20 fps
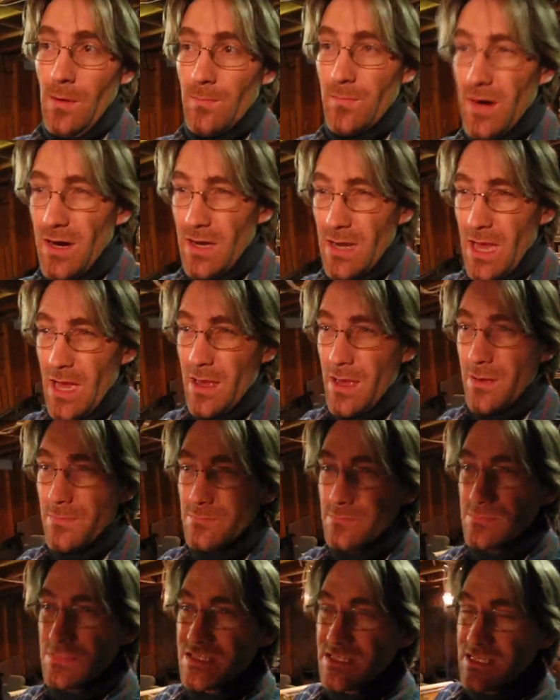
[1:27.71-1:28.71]
But
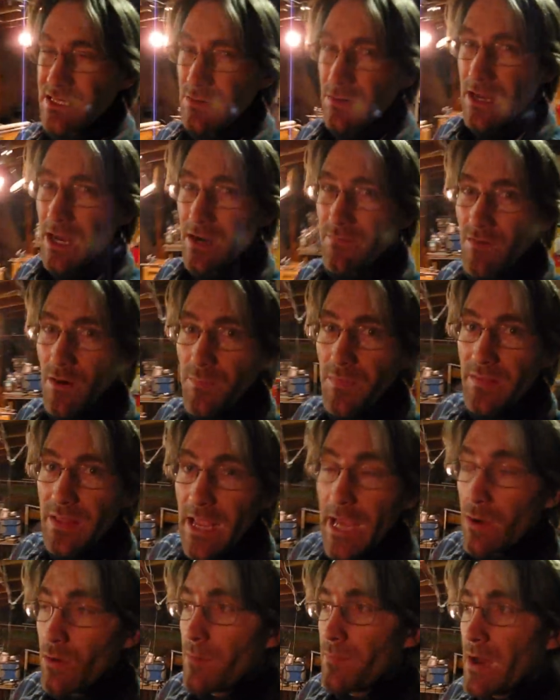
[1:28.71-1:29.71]
I'm still kind of up in
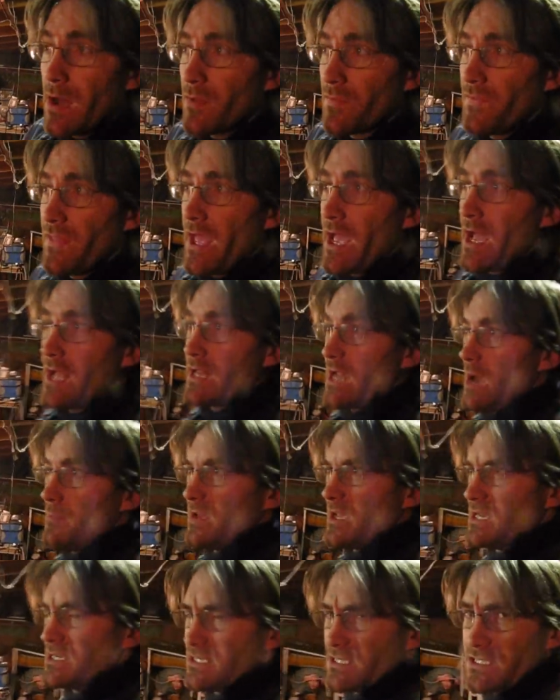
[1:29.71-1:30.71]
the air about that, not
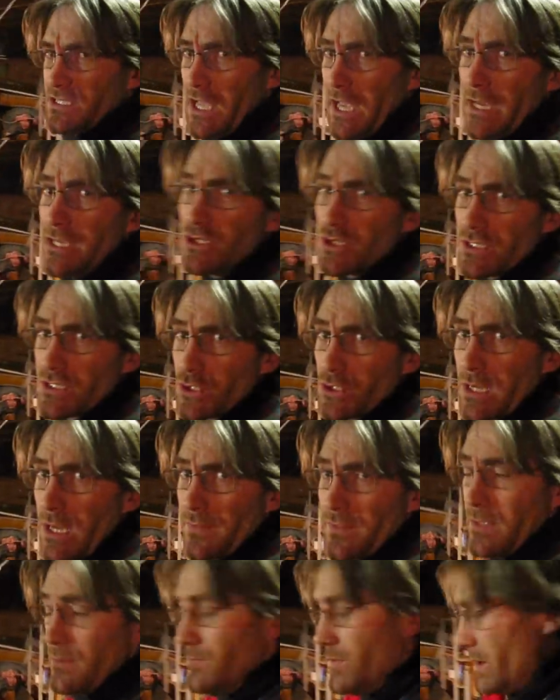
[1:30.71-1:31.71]
because it's dangerous or
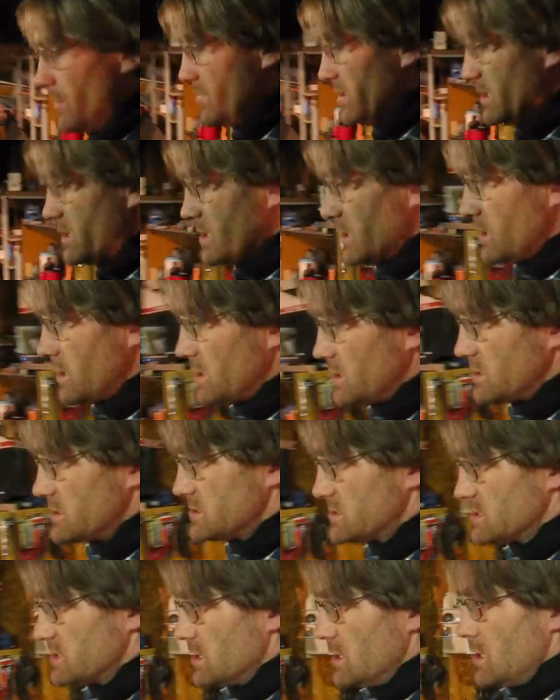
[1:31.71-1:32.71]
nothing, but because